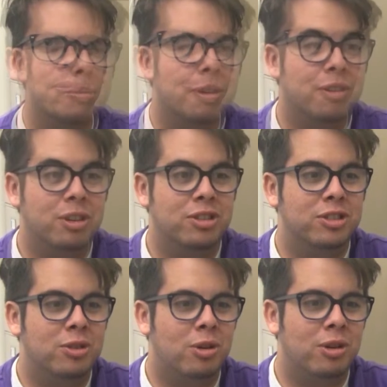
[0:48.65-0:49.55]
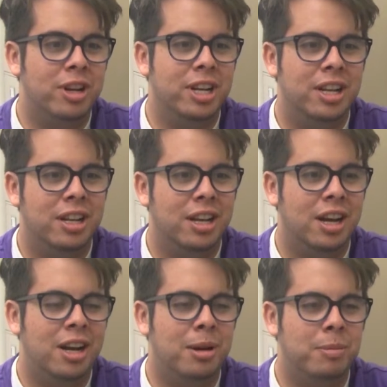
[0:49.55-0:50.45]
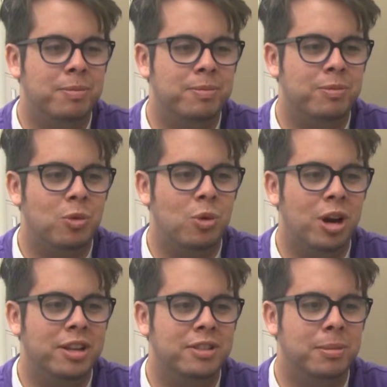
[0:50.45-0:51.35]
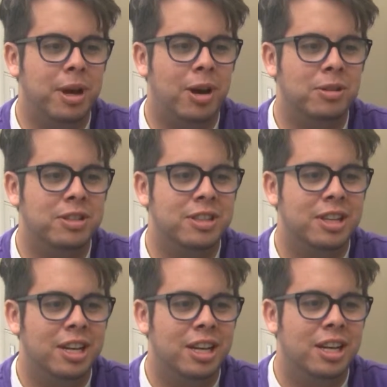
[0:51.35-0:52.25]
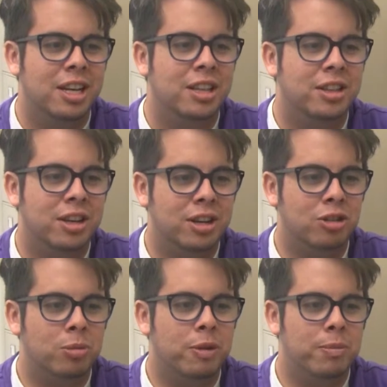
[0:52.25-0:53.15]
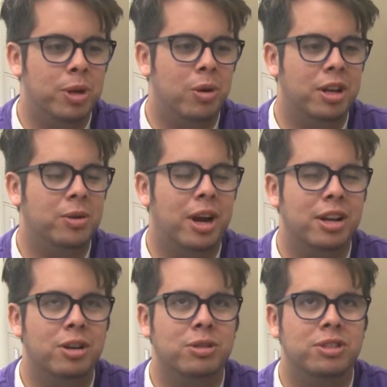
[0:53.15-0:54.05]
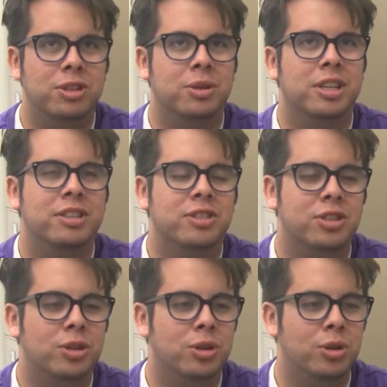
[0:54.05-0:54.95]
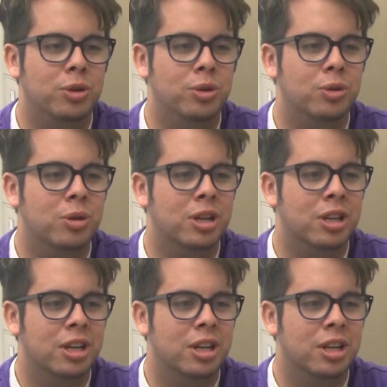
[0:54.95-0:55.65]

My first story was about the group of BYU Idaho students who